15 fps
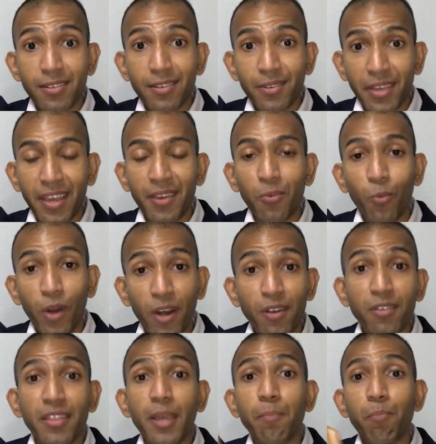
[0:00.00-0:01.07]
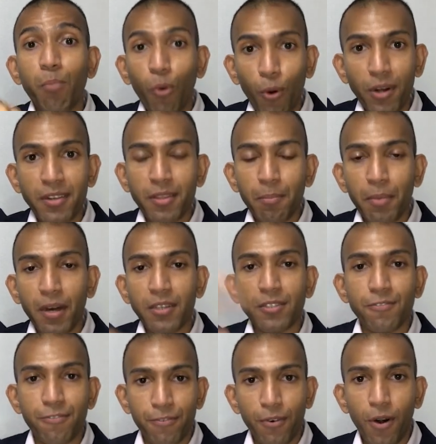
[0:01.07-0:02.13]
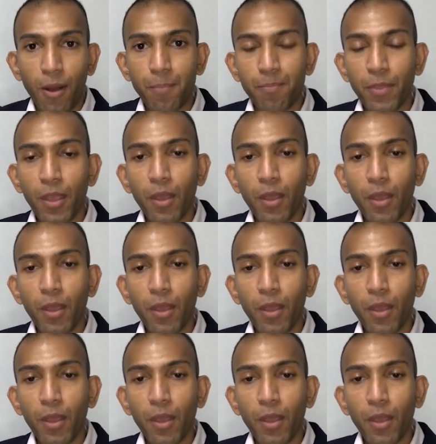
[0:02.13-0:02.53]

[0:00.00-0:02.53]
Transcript: Okay, where do they board the bus from?